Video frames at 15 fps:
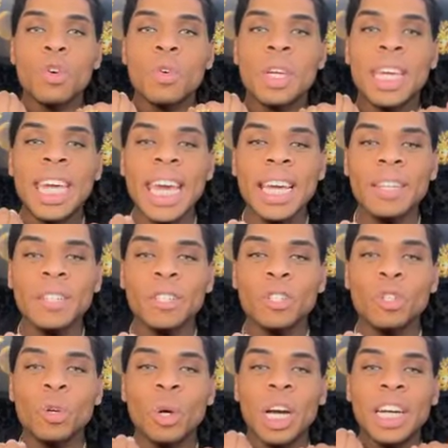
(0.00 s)
you
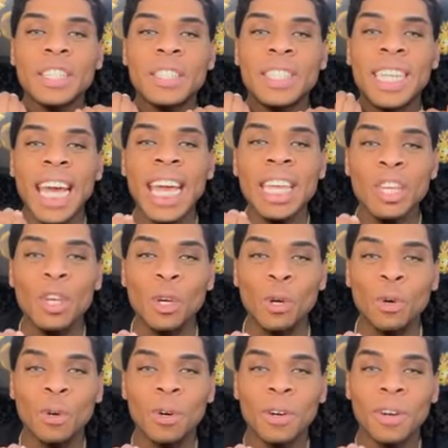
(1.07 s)
get to
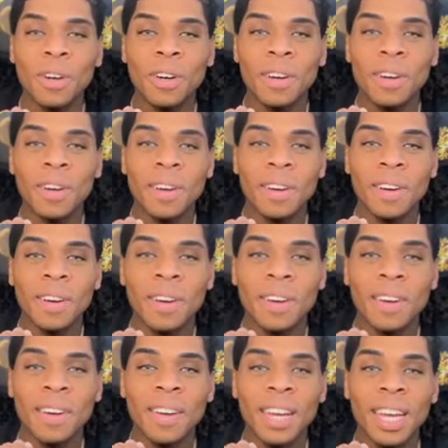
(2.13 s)
continue
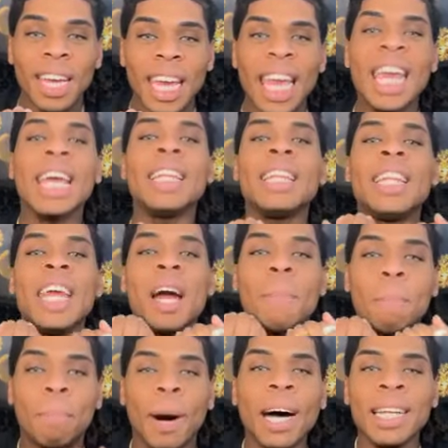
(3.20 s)
in the
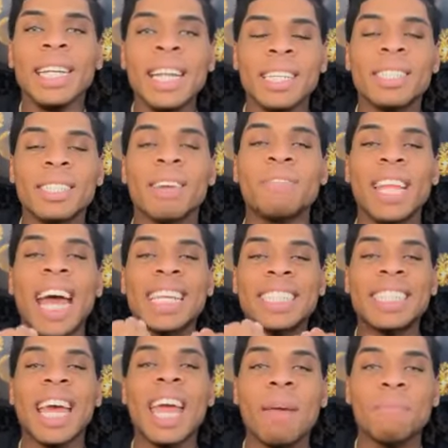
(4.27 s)
abundance of
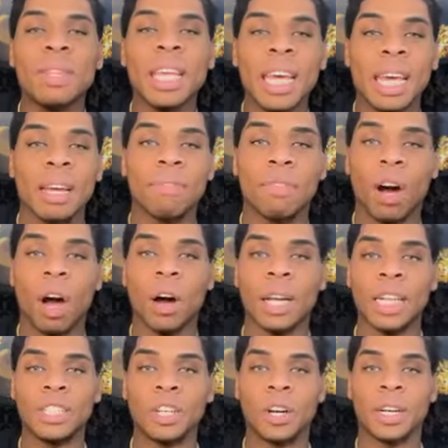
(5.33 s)
that same thing for
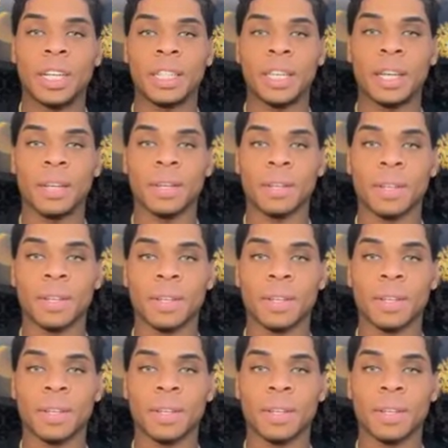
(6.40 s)
all eternity.